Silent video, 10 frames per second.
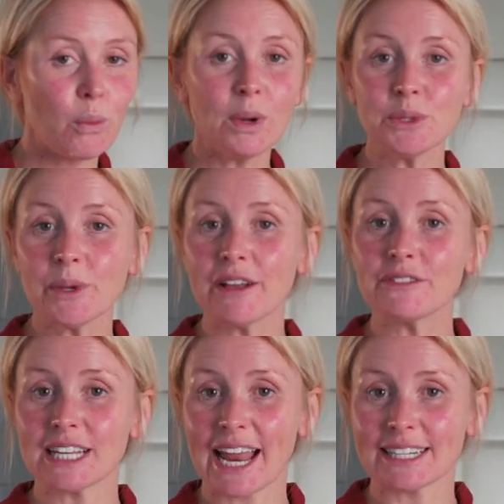Once we have
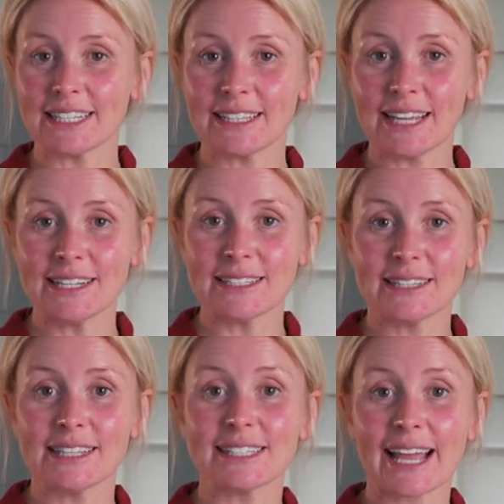selected this,
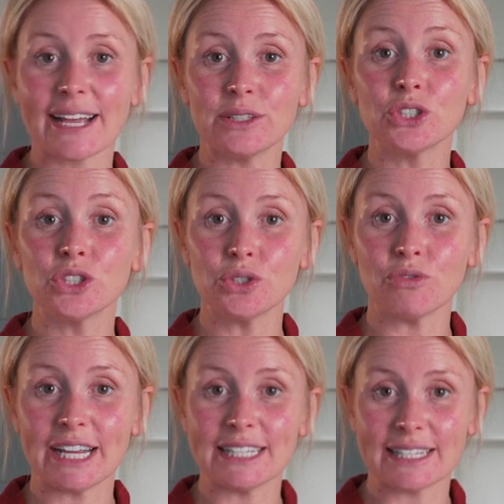the scale should
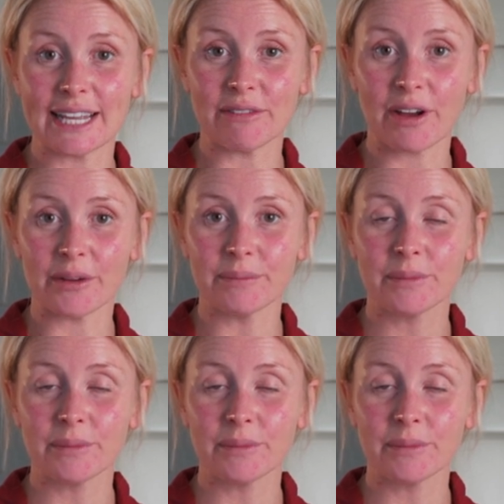read 0.